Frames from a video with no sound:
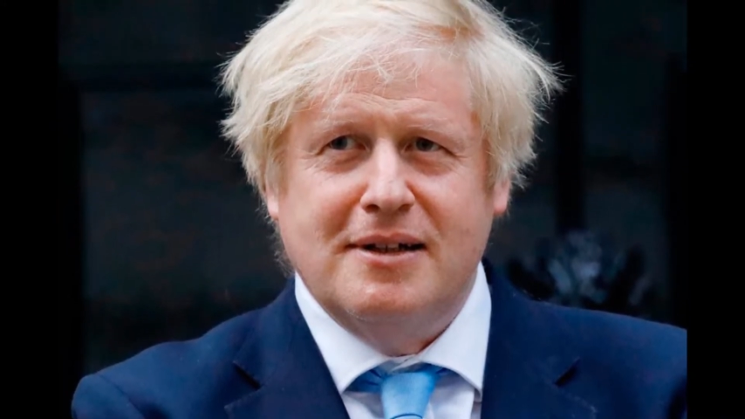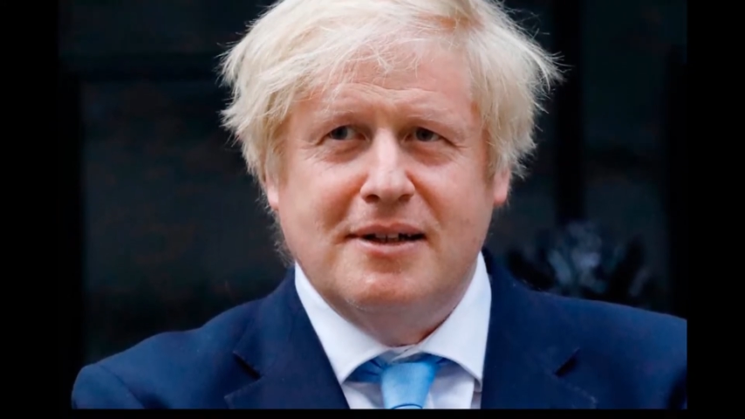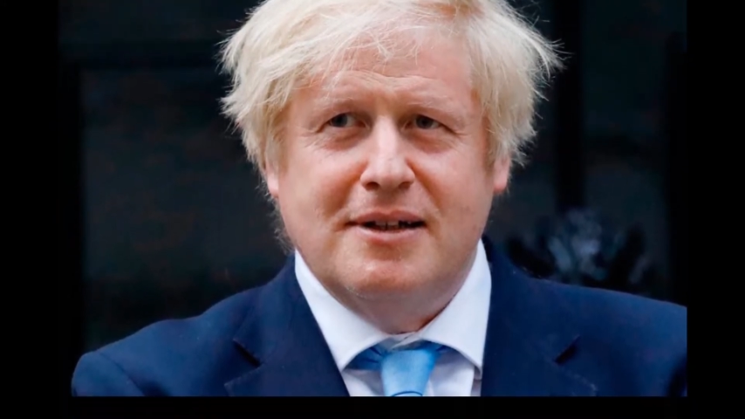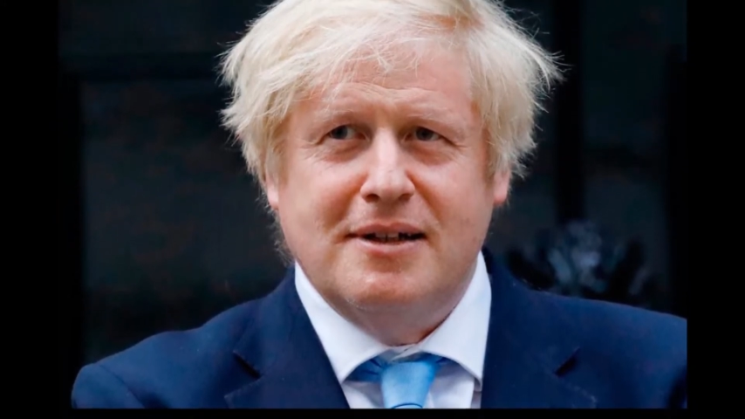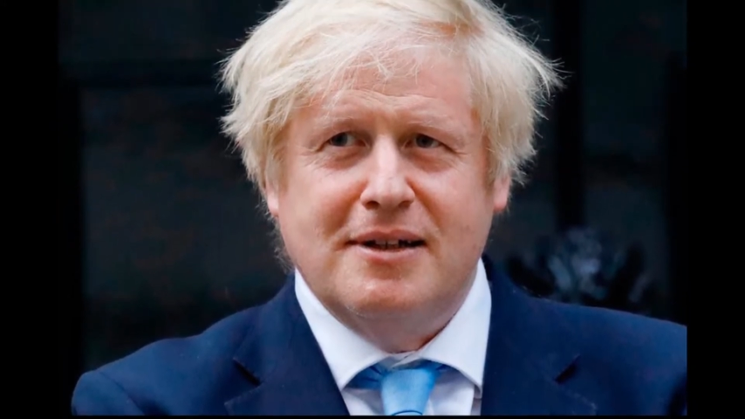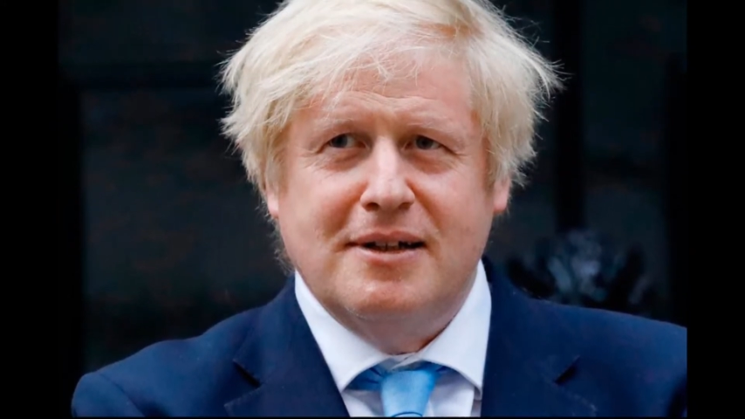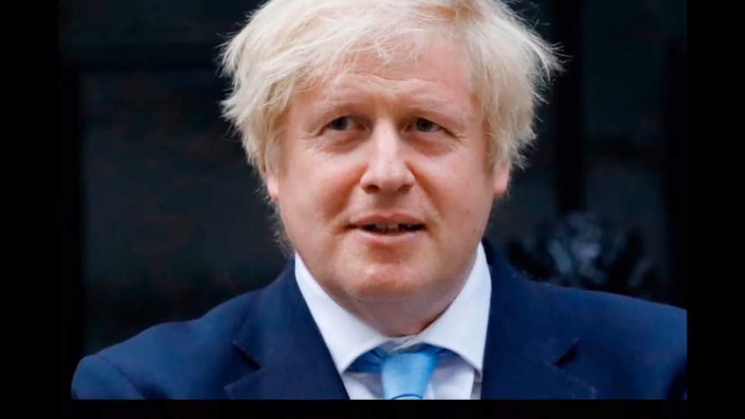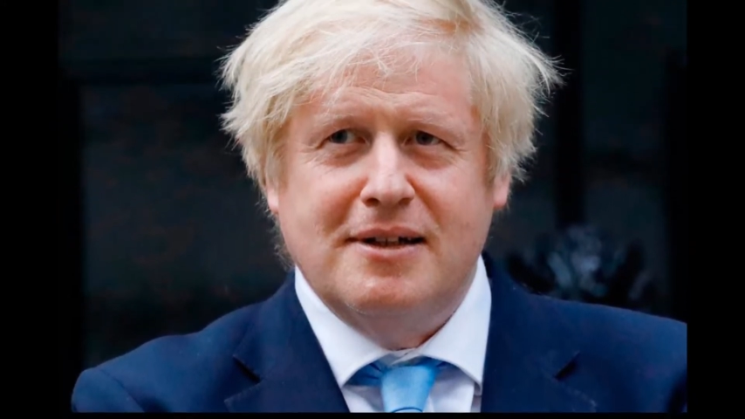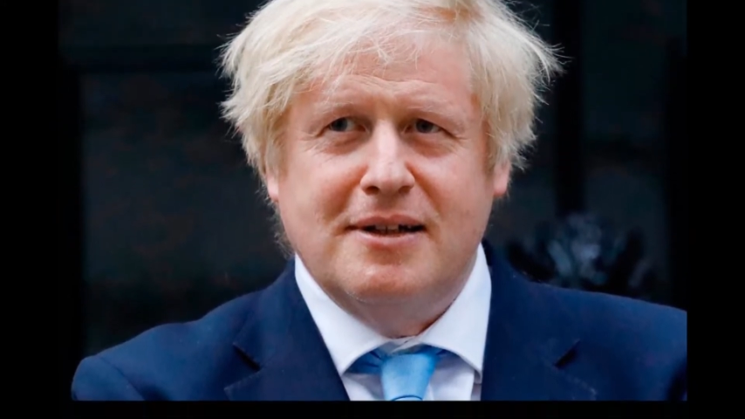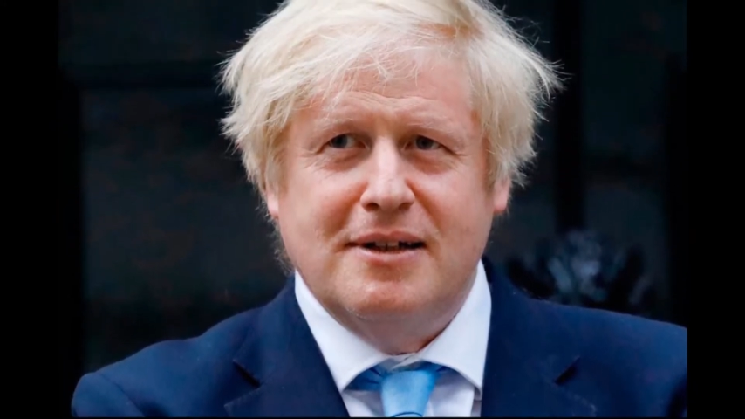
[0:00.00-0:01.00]

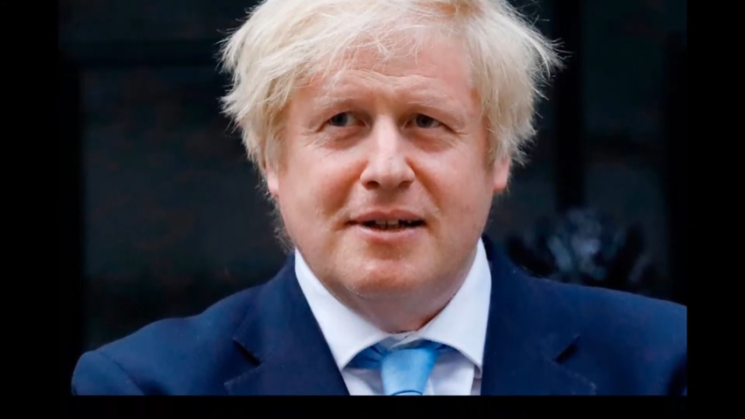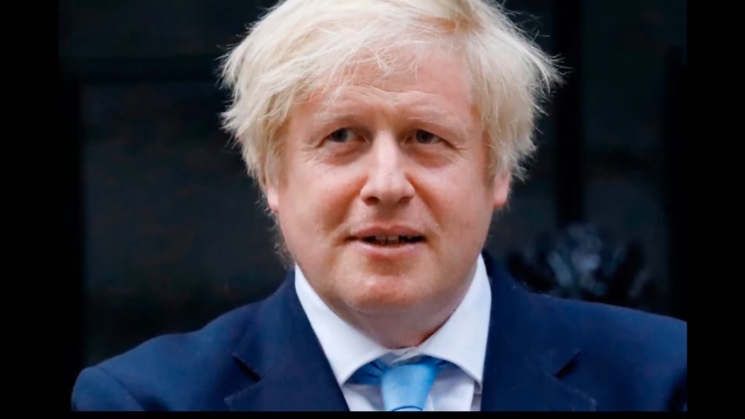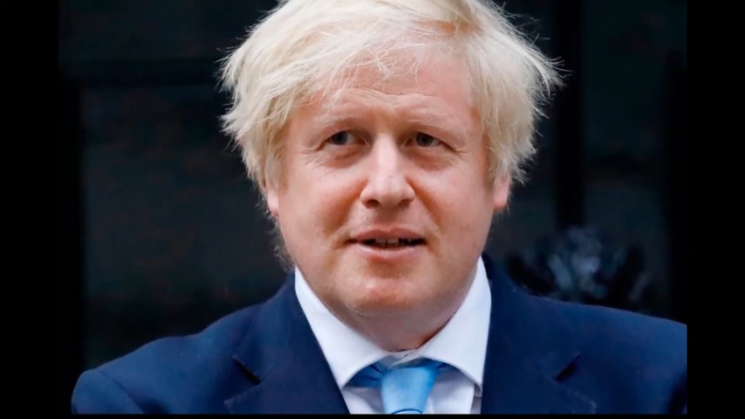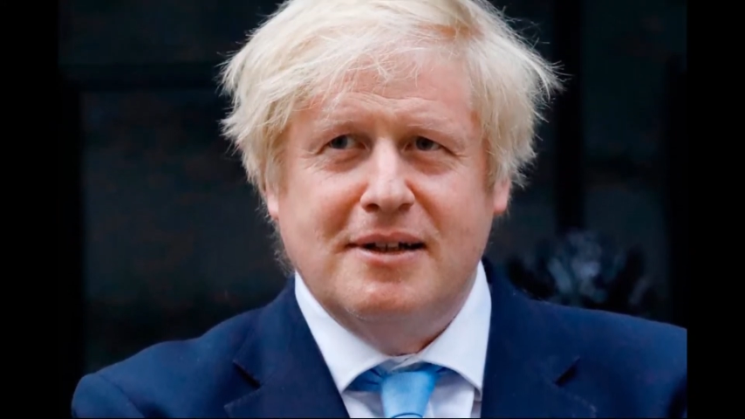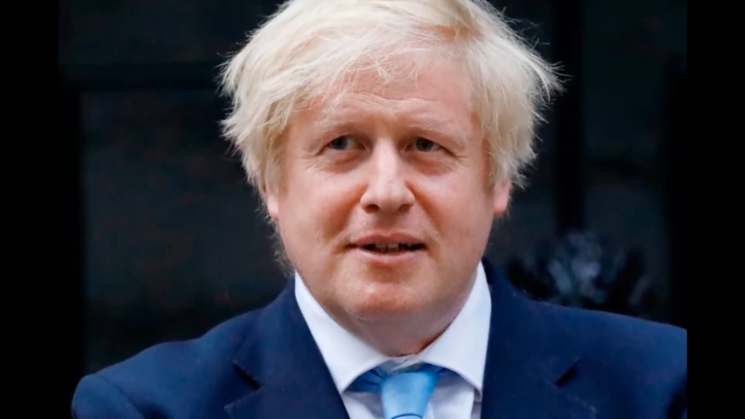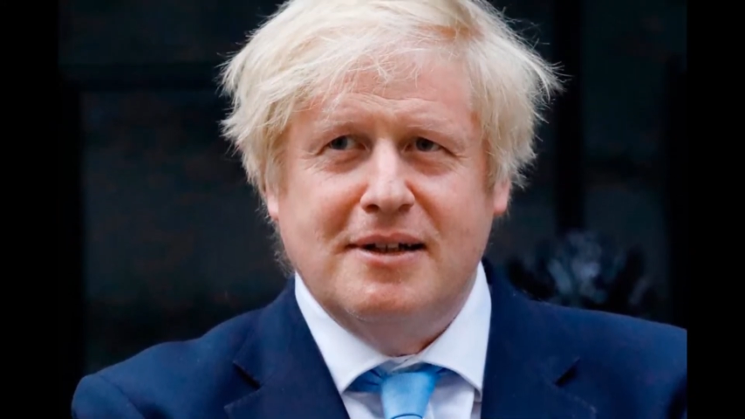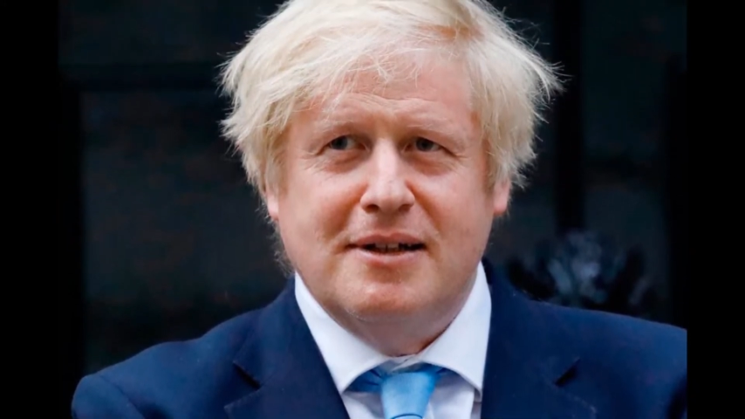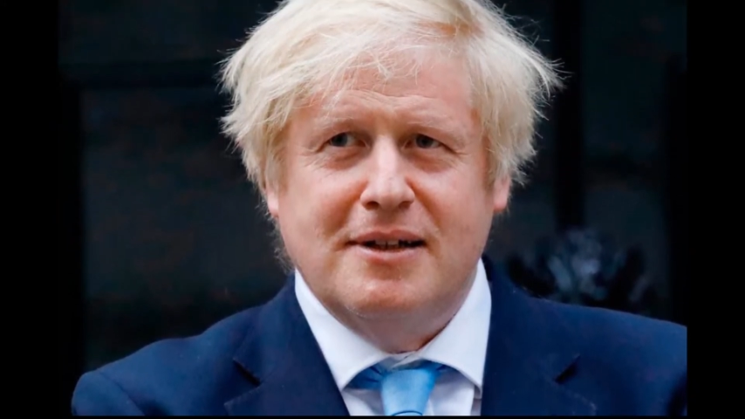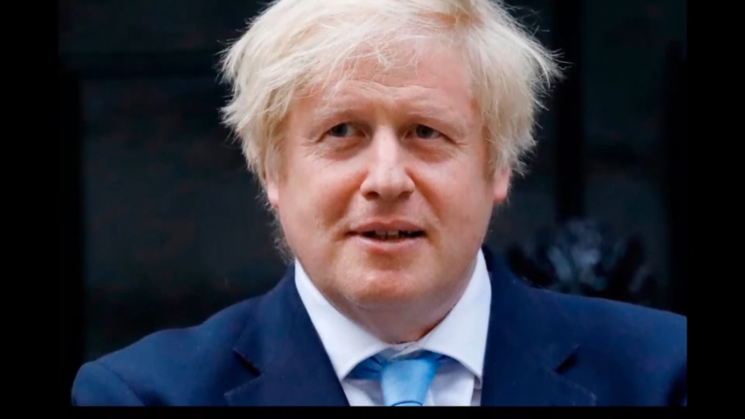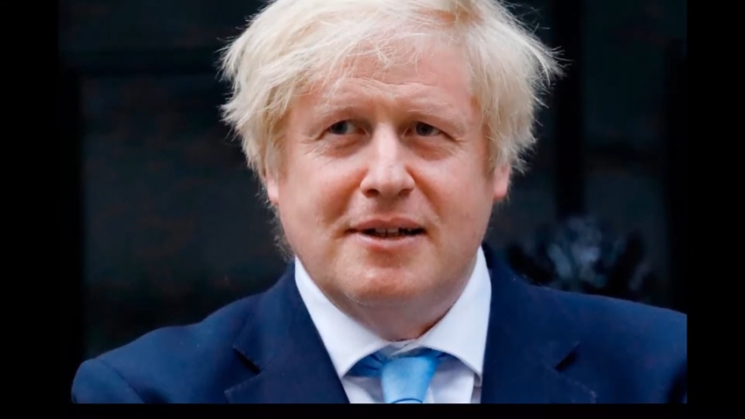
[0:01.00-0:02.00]
I'd better ask my chief
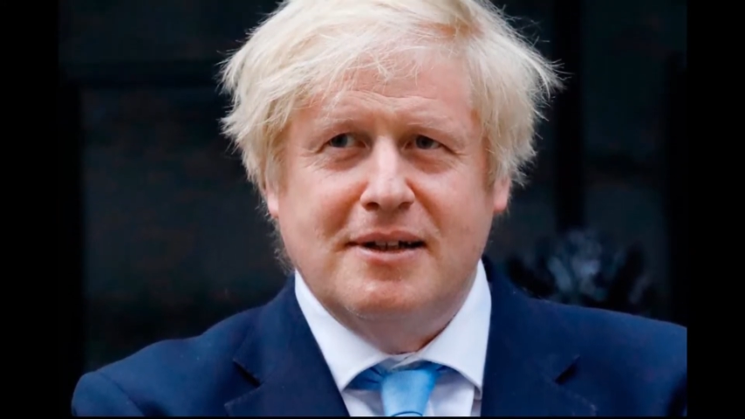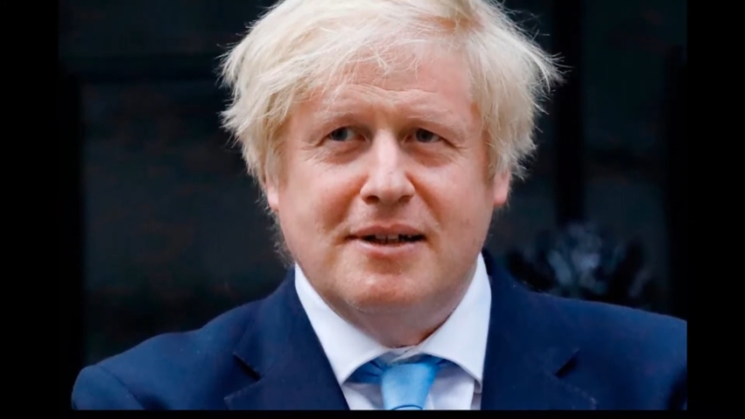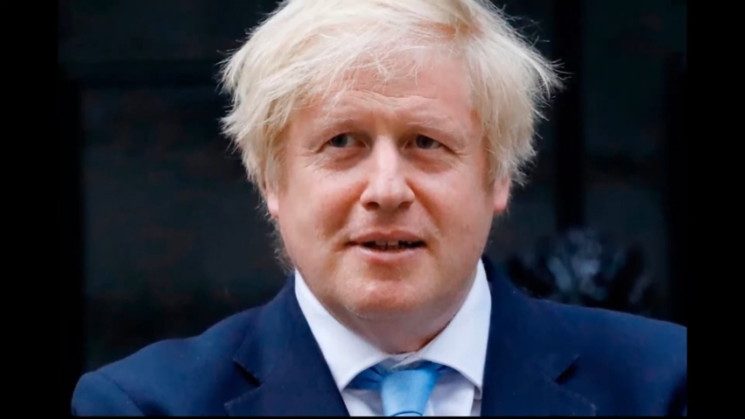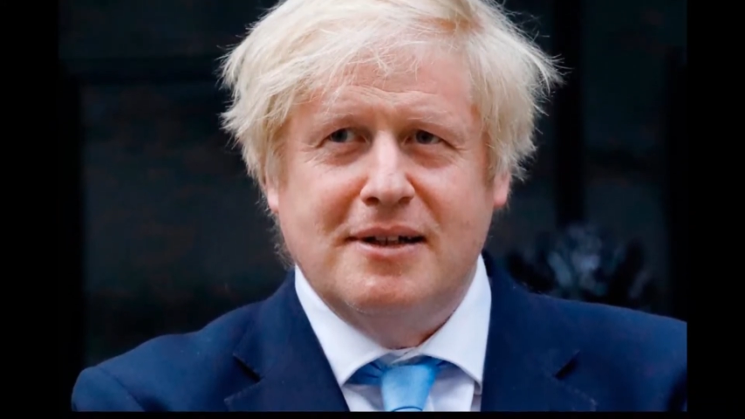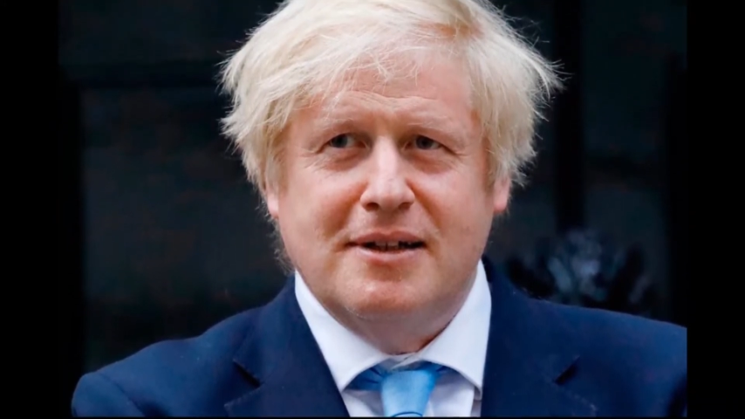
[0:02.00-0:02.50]
advisor what he